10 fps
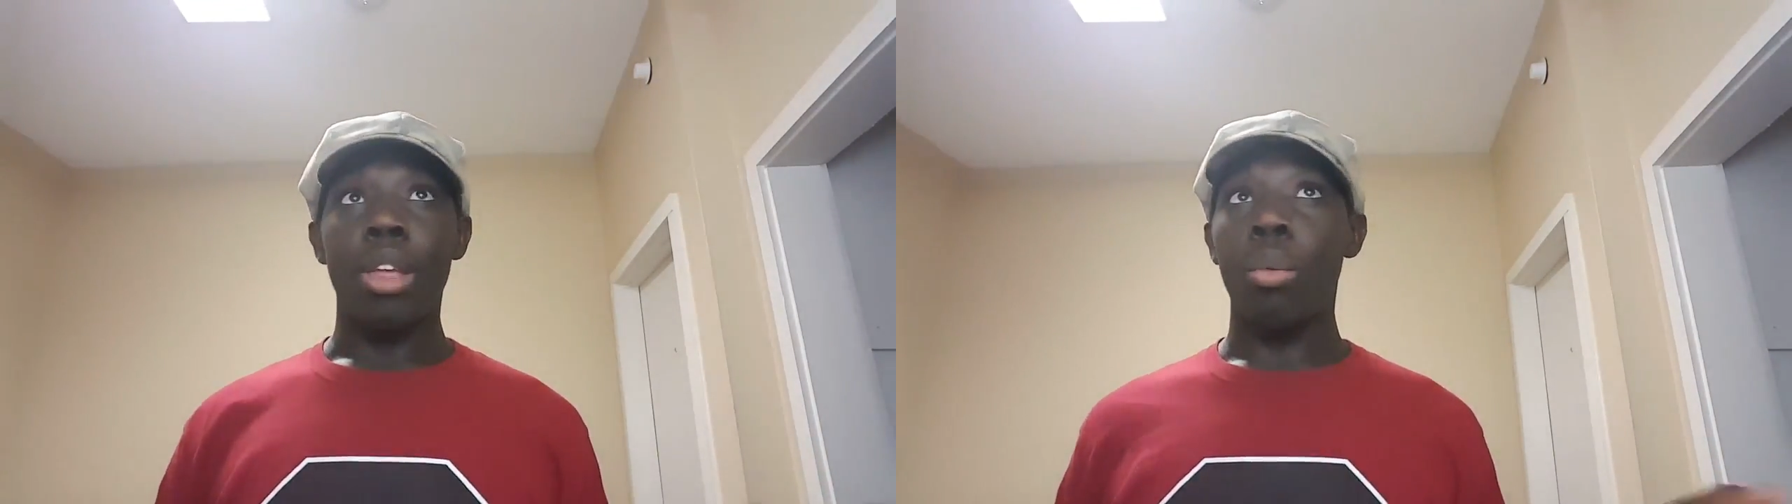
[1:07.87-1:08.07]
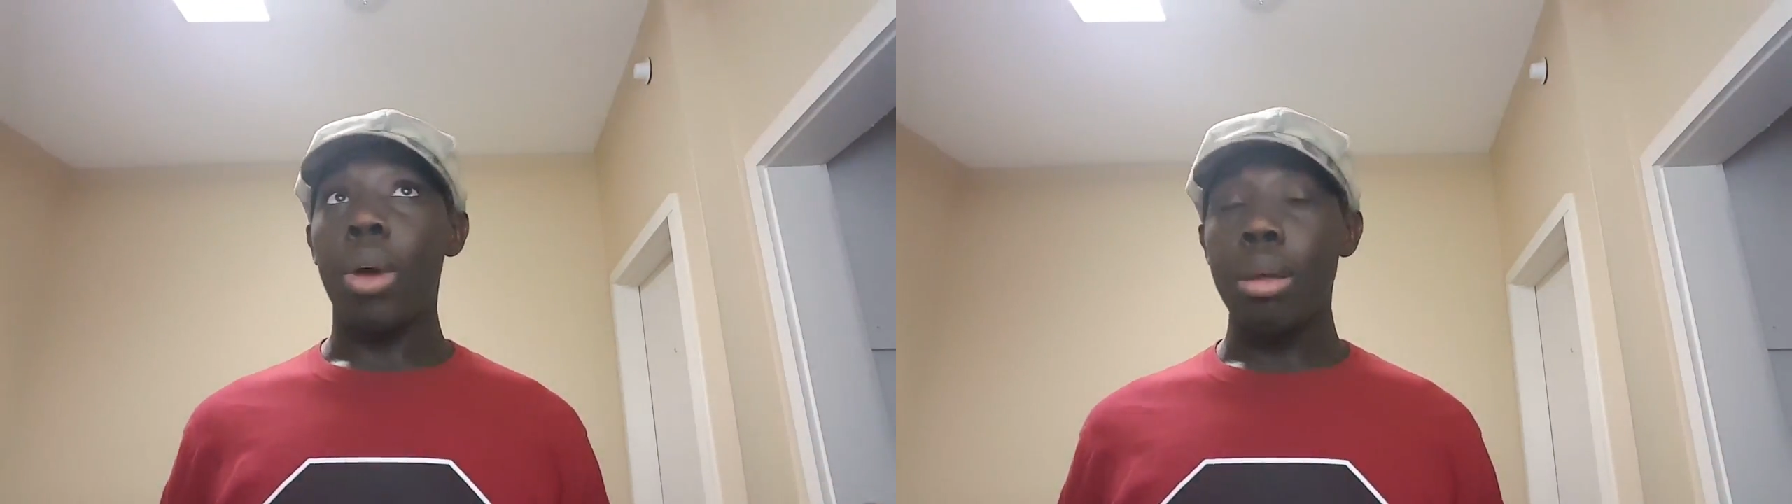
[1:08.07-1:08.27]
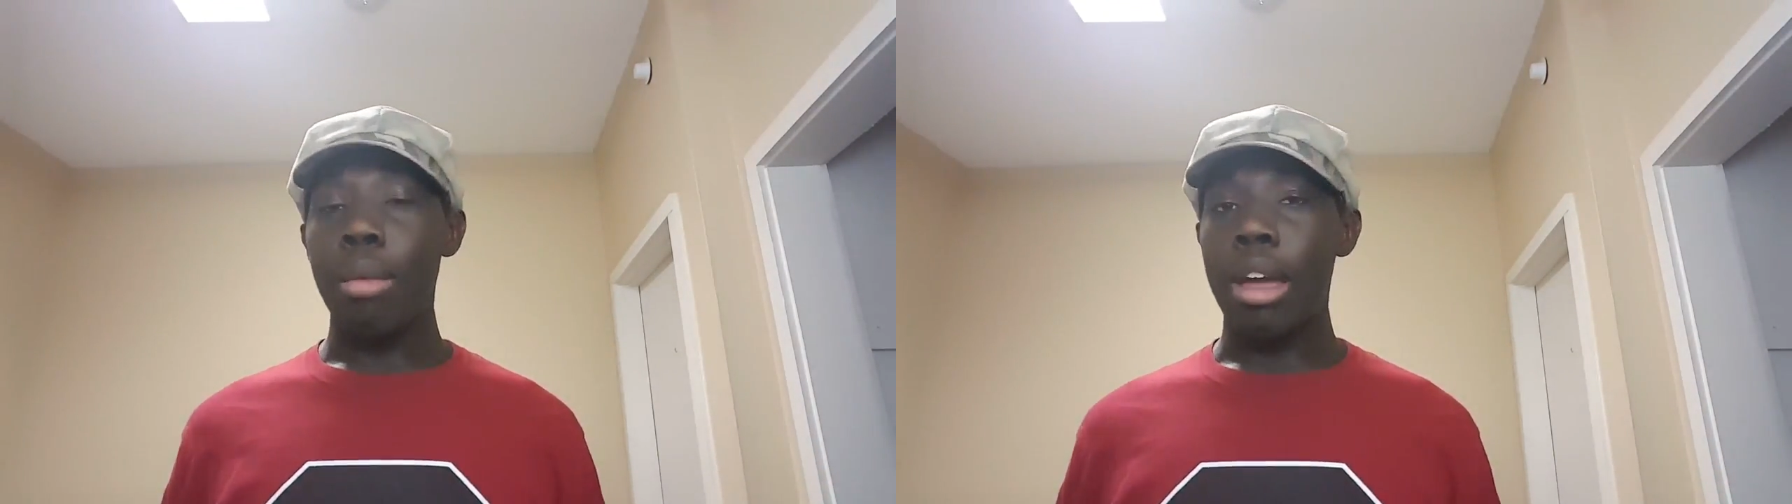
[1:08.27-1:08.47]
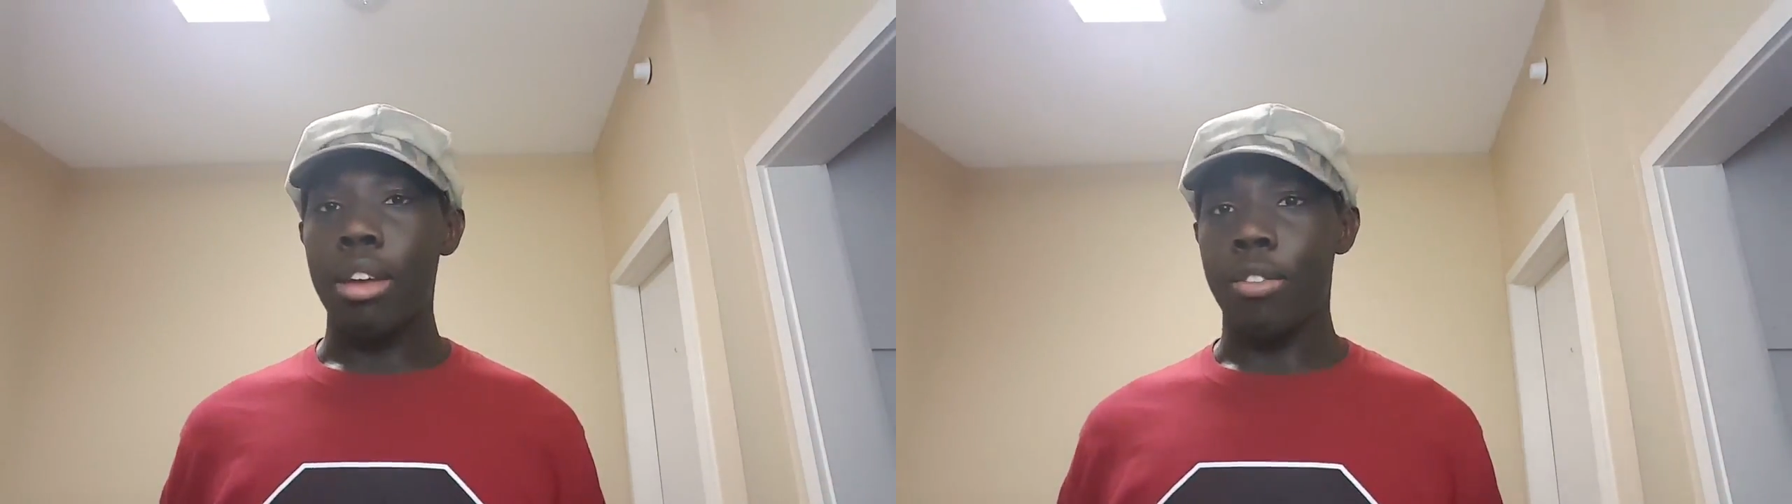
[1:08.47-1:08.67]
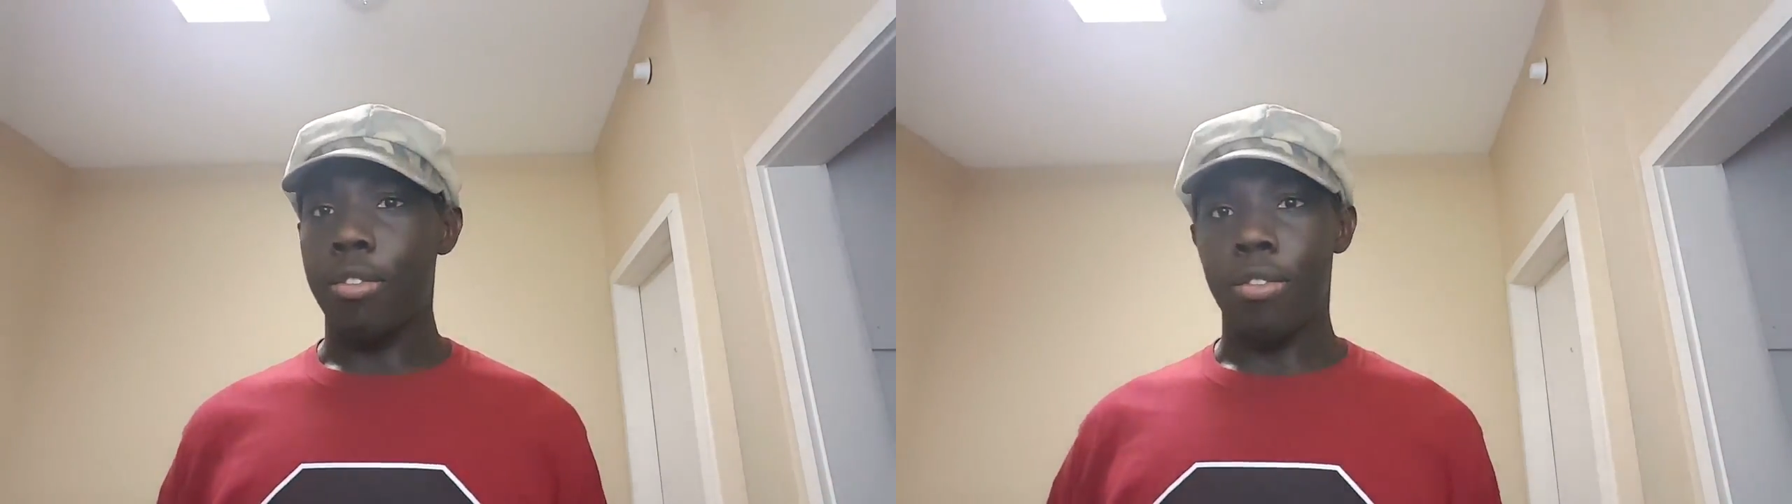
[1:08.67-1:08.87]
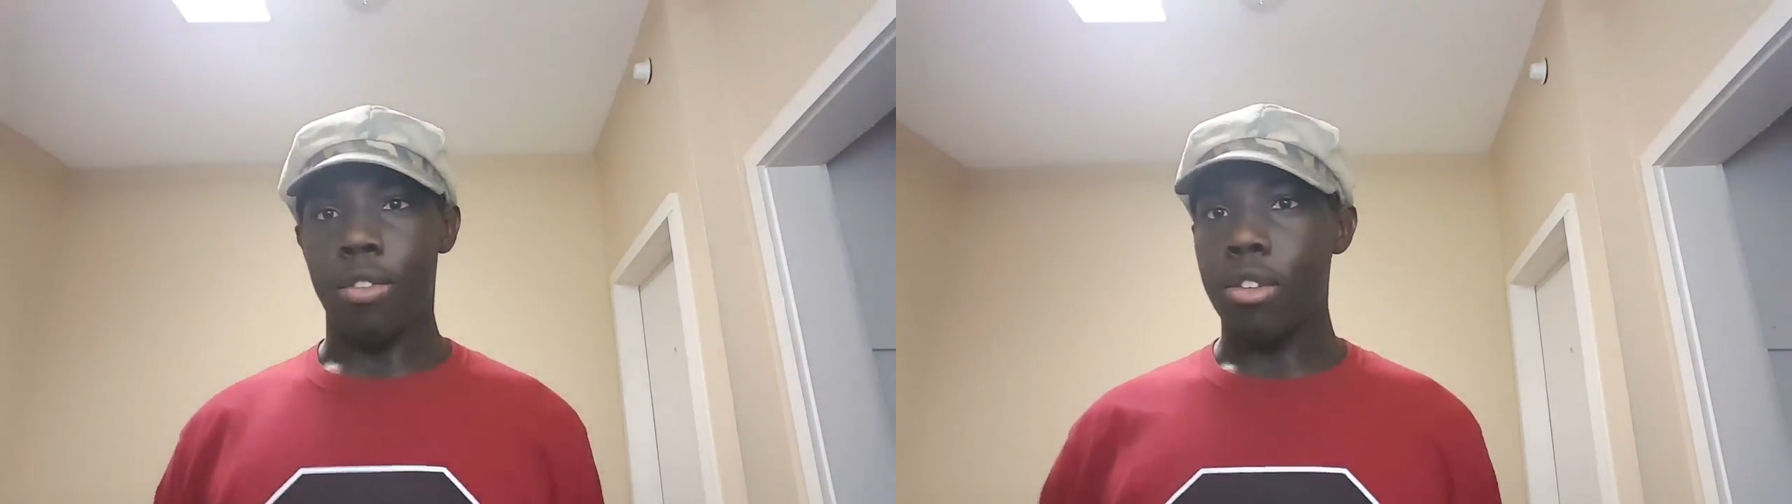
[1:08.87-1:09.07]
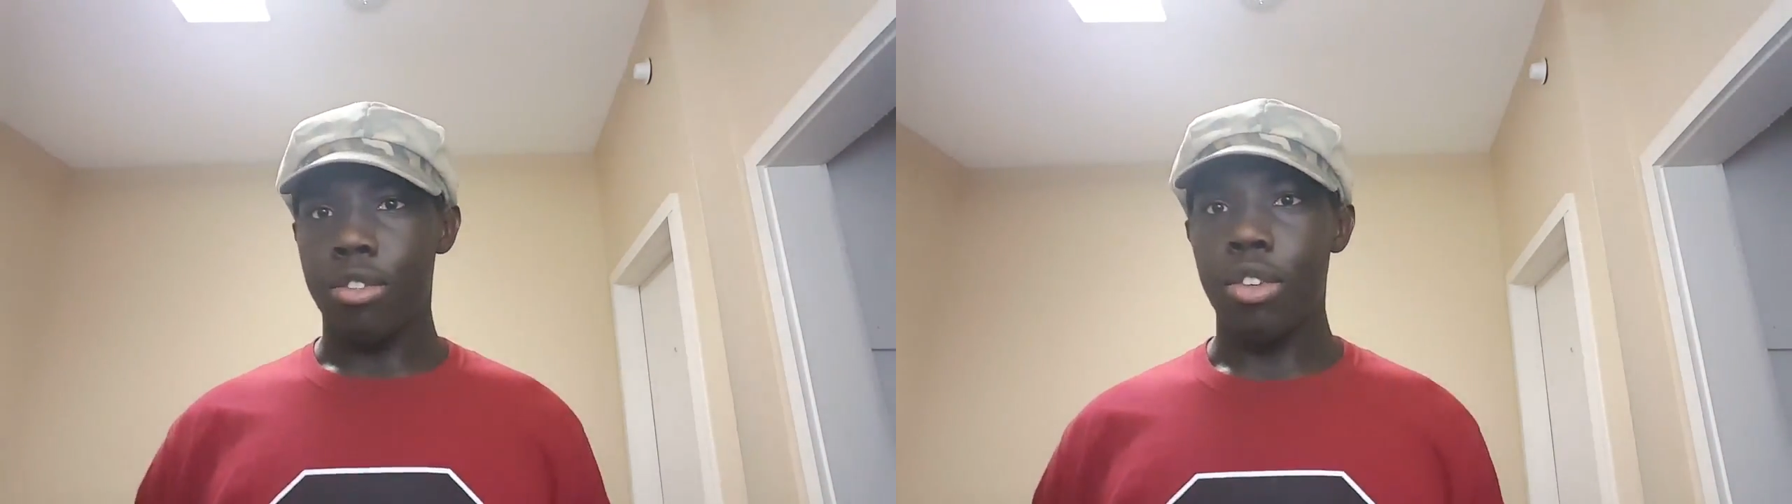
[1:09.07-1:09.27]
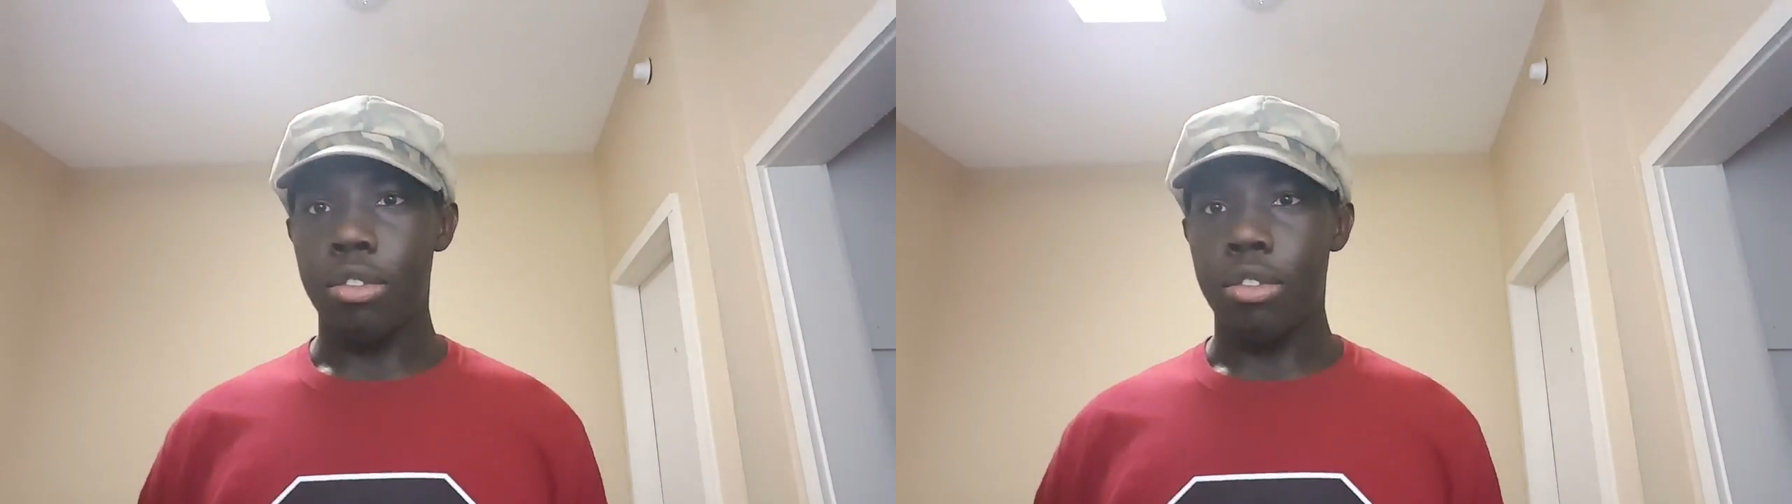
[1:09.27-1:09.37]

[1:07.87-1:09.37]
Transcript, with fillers: in one of my first